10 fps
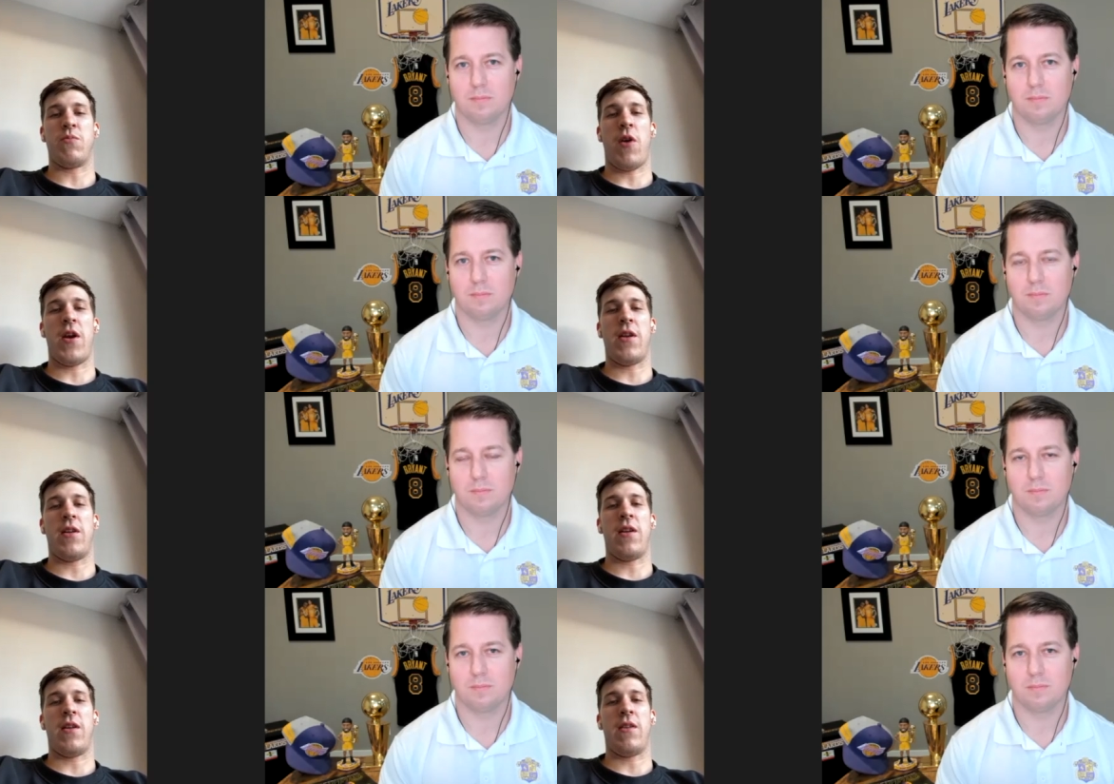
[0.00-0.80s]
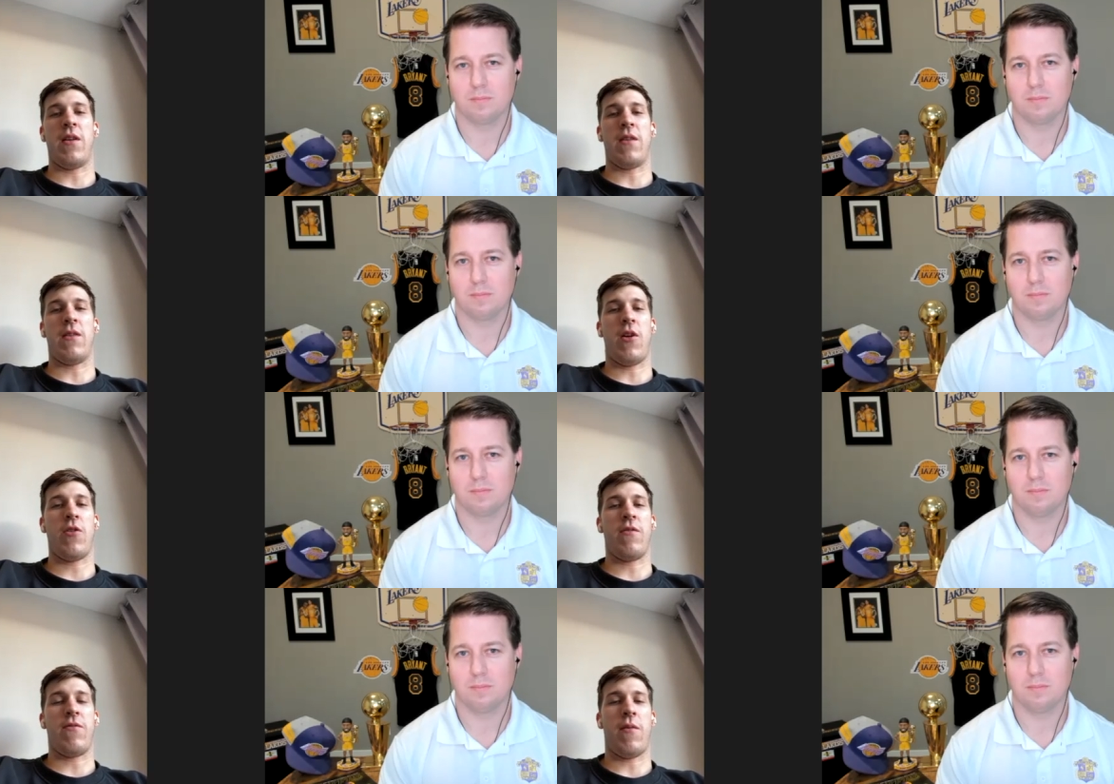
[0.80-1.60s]
Speaker 1: picking his brain and,
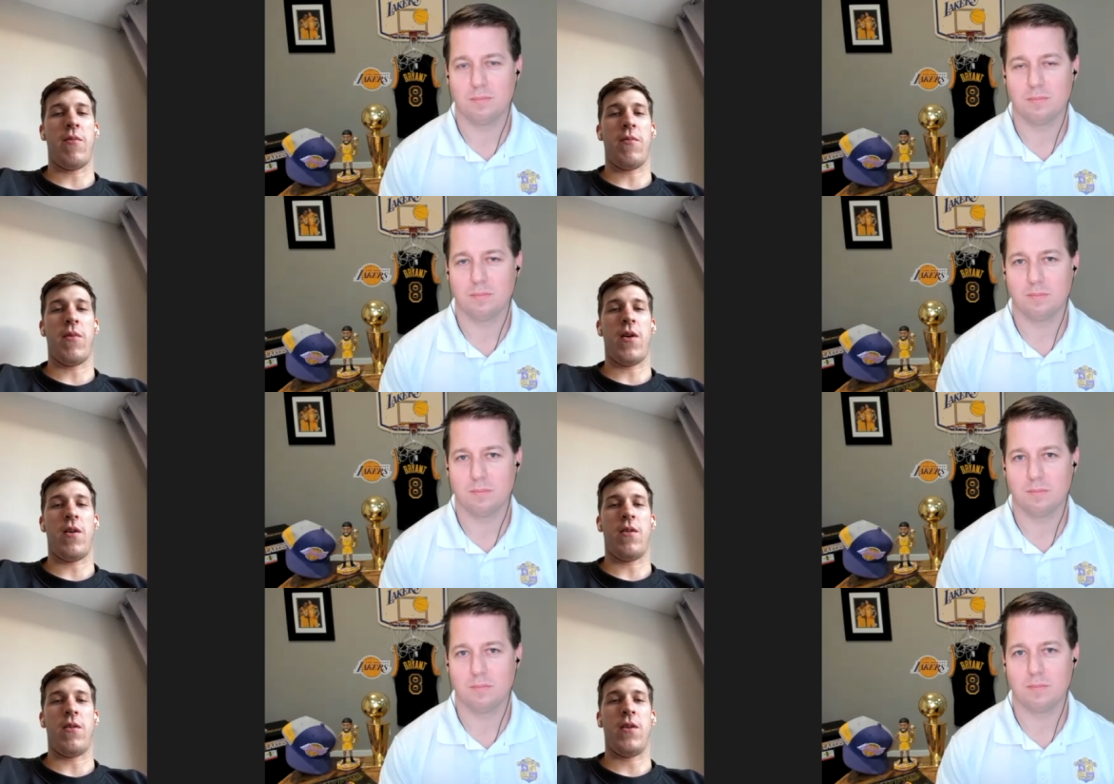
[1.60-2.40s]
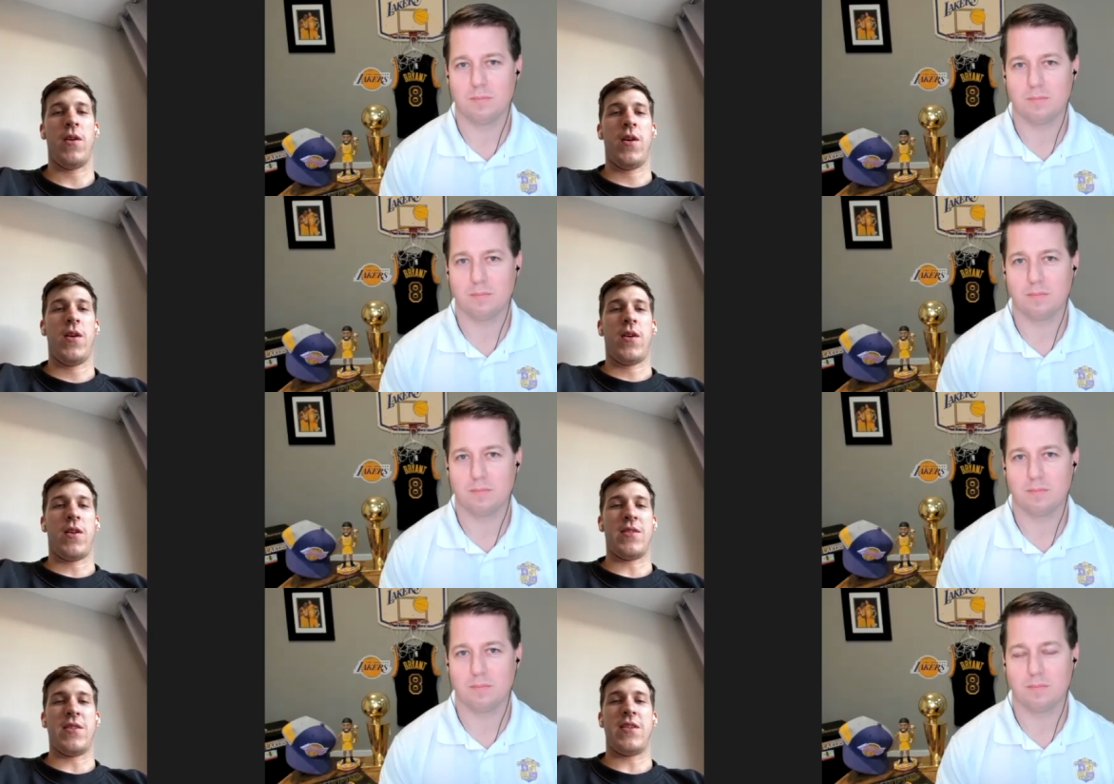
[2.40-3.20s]
and learning from him
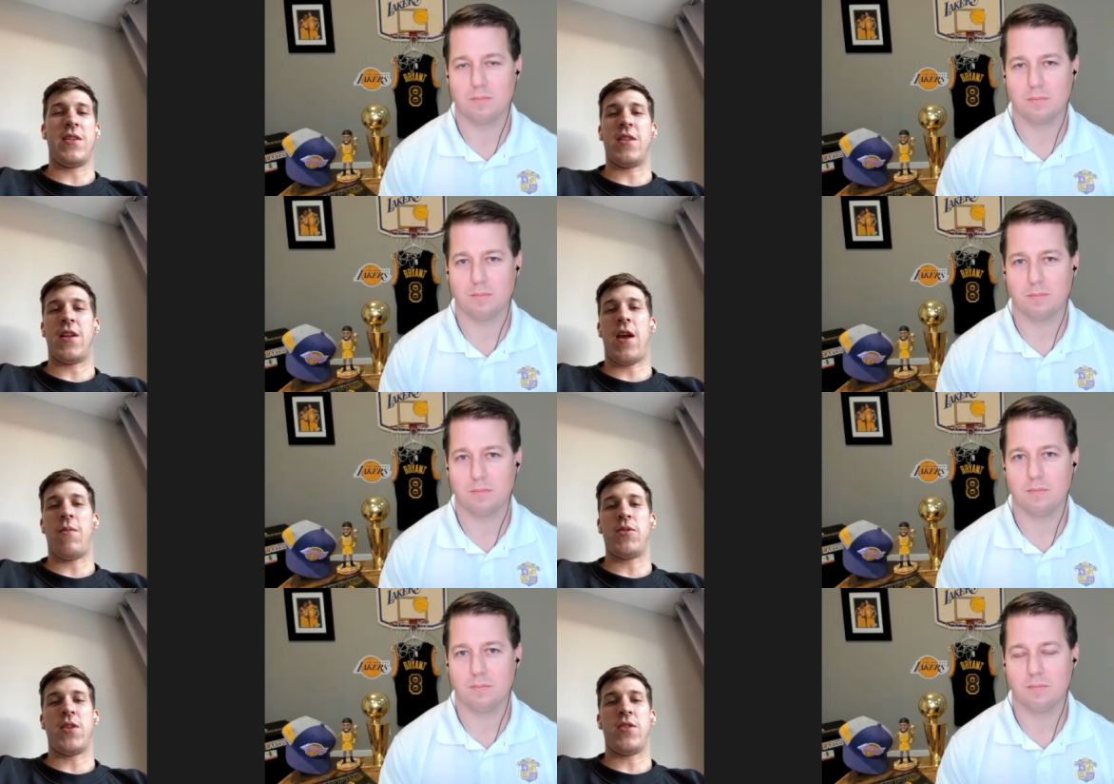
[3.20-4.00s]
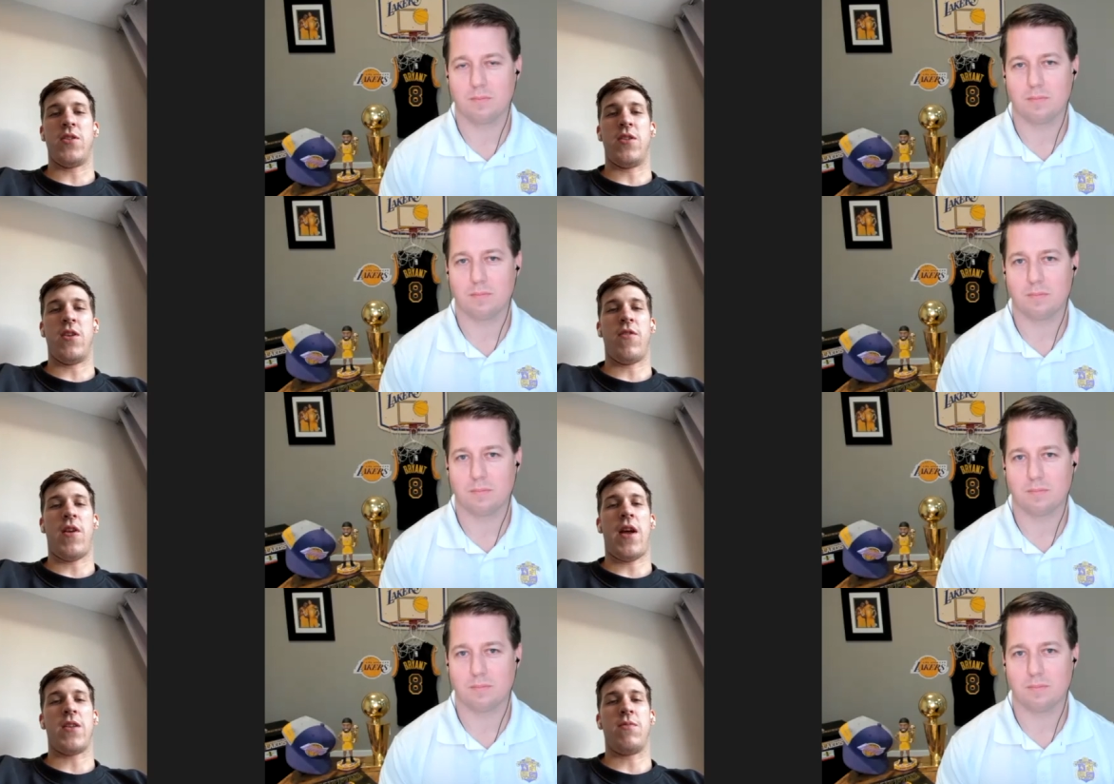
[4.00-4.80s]
because uh, he sees the game in such a
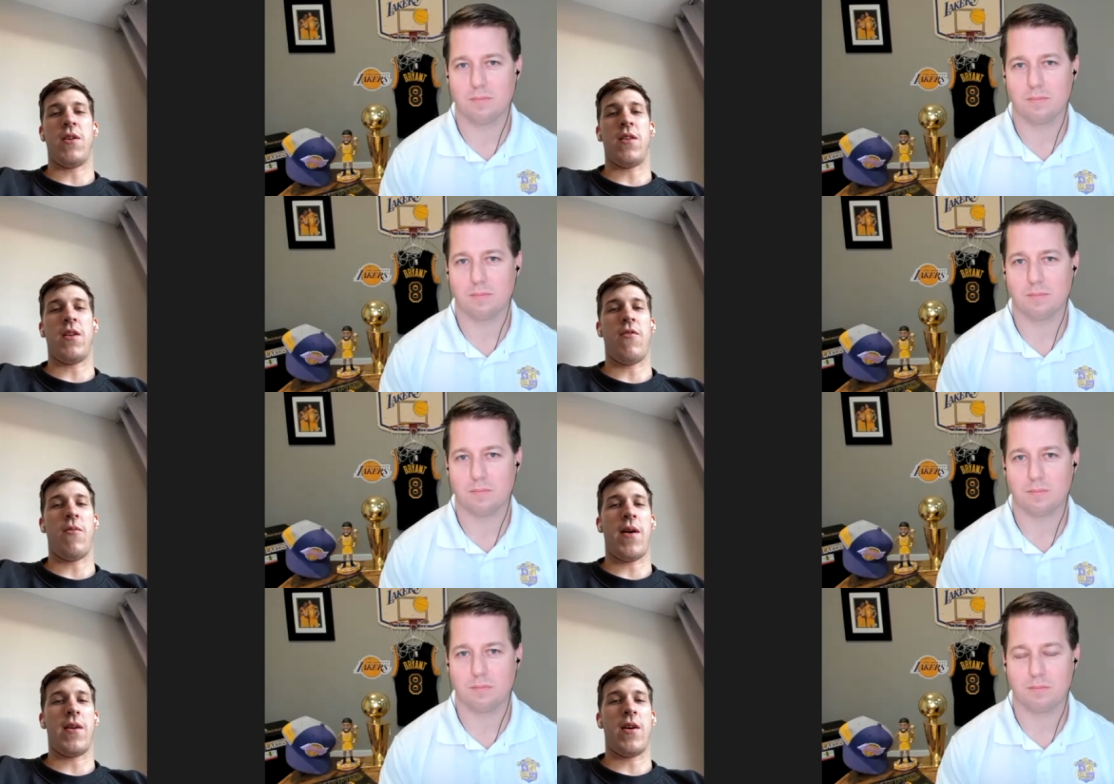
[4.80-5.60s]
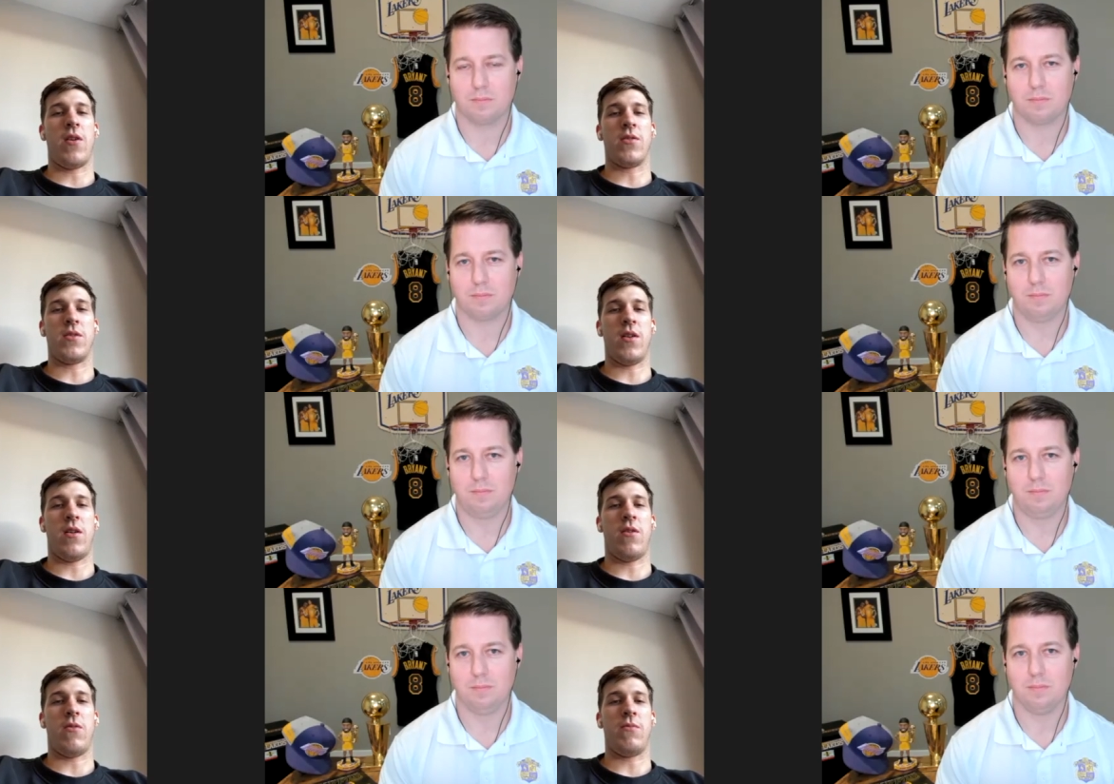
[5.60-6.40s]
different aspect than everybody else.